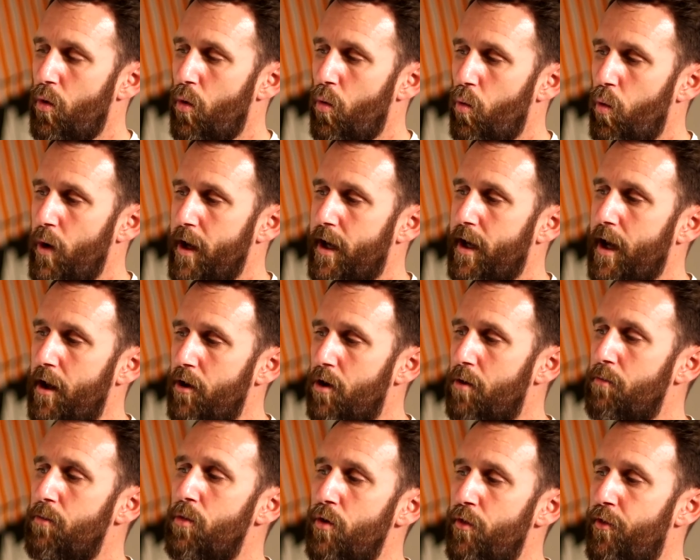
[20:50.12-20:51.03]
we
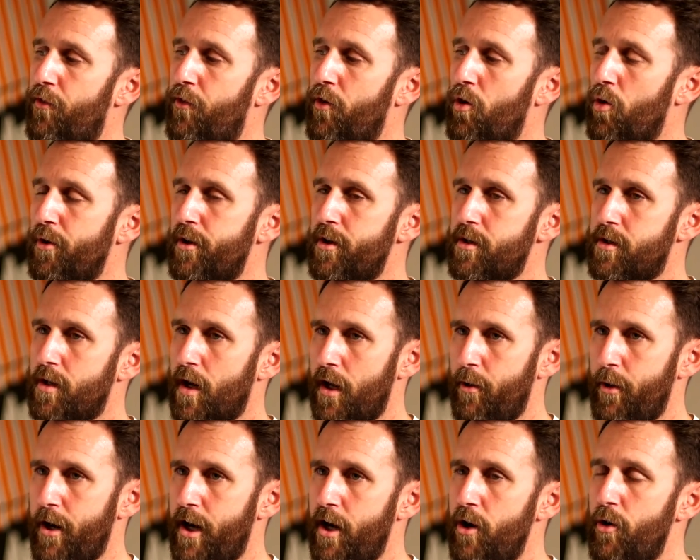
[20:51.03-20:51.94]
cannot move forward until
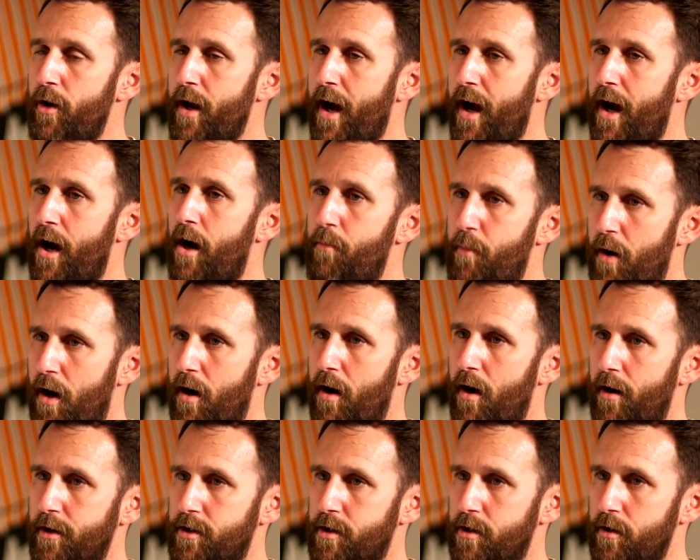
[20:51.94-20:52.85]
we own our
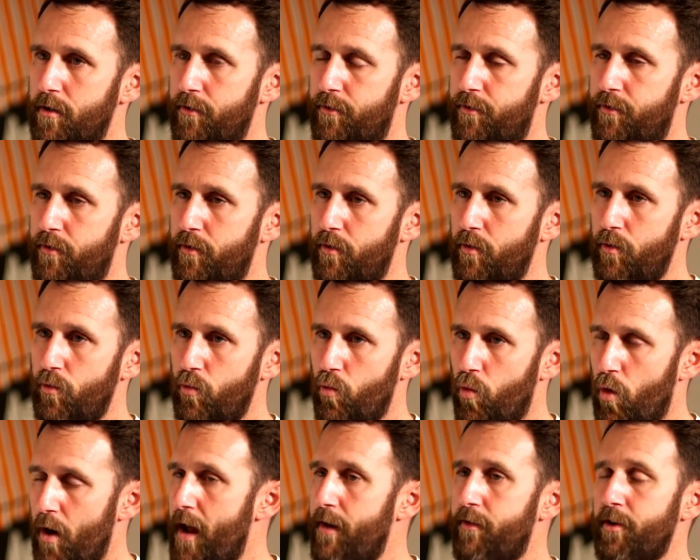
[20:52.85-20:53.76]
part of
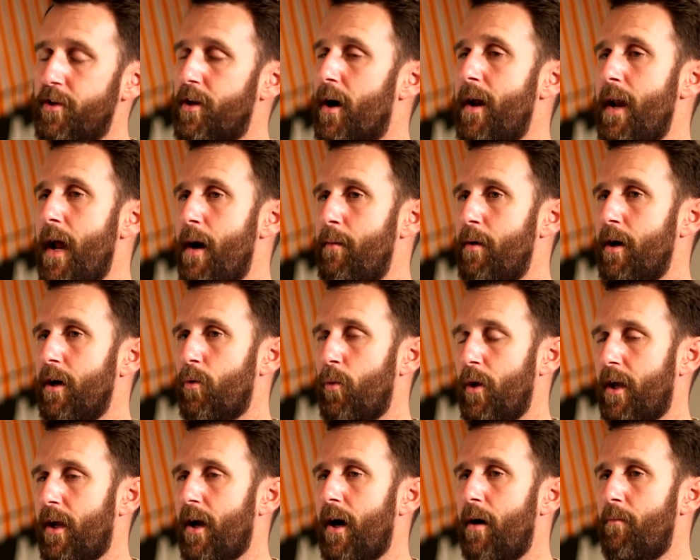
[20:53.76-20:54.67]
whatever dynamic.
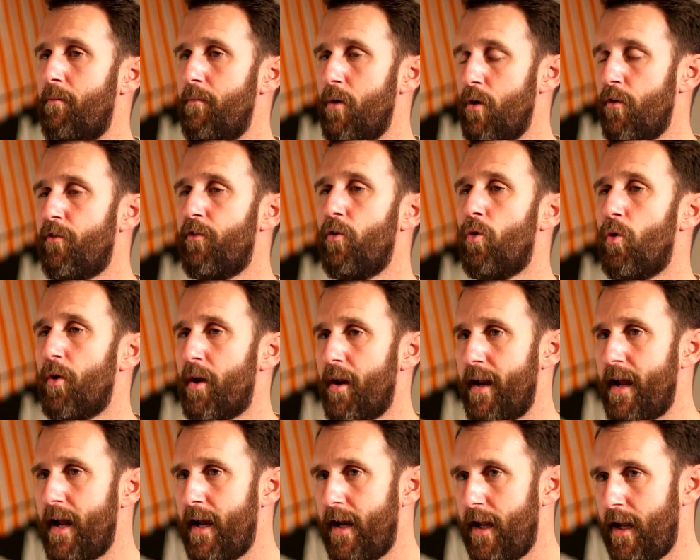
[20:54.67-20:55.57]
We can't move forward
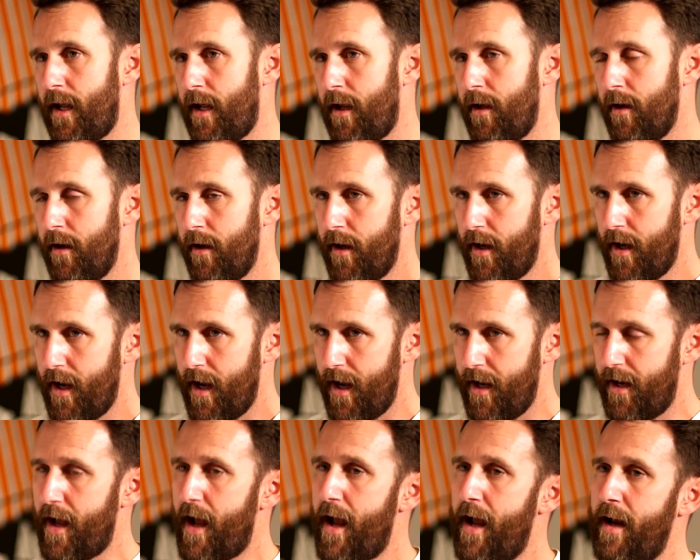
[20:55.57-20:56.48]
in any,
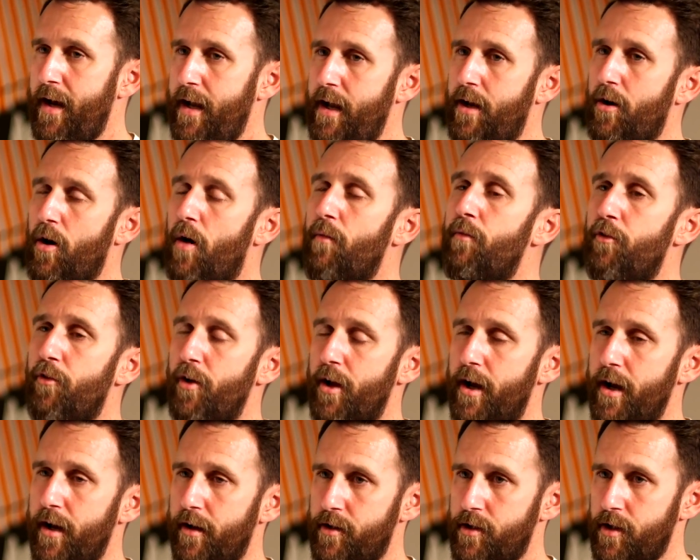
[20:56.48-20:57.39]
in any
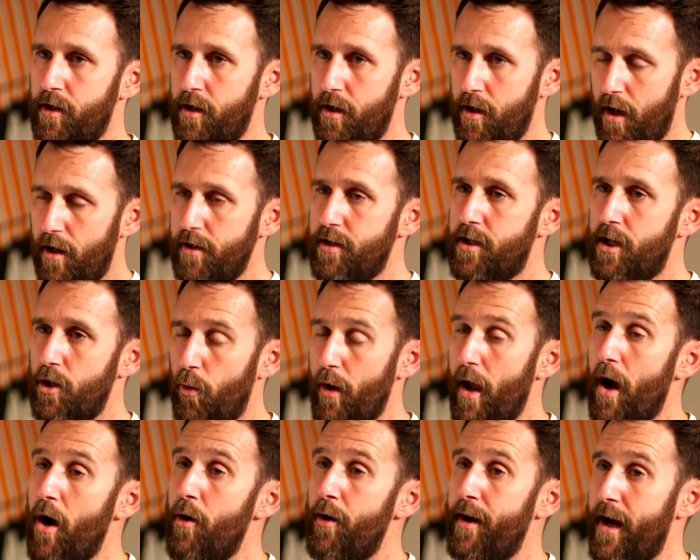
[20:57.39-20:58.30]
conflict until
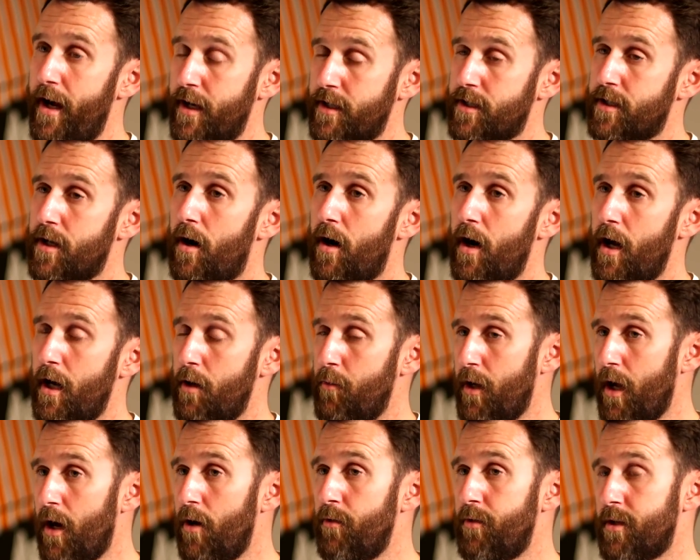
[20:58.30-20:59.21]
we own our side and
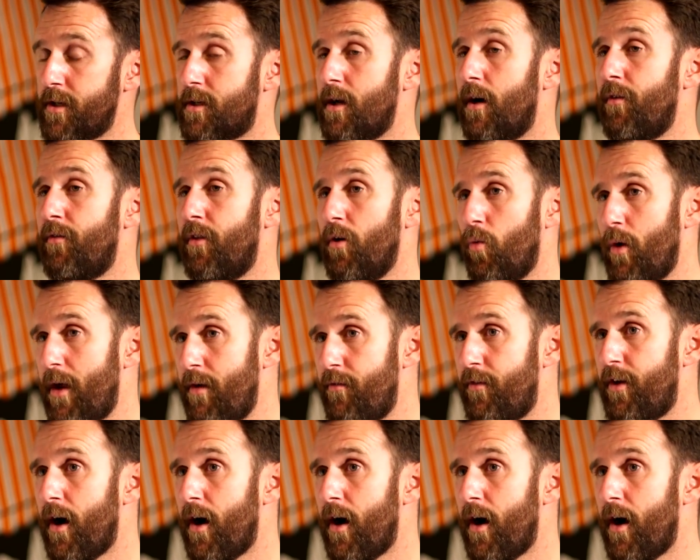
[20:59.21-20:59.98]
we own the stuff that we've